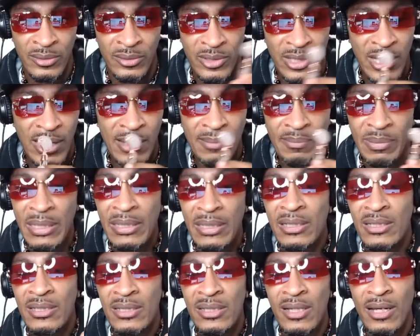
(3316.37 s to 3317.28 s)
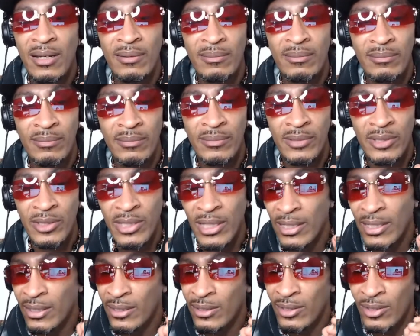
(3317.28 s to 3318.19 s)
You can't beat this up. You
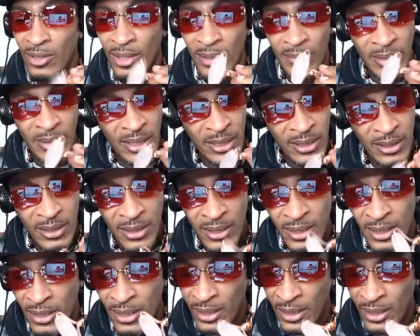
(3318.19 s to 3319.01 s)
can't, you know what I mean?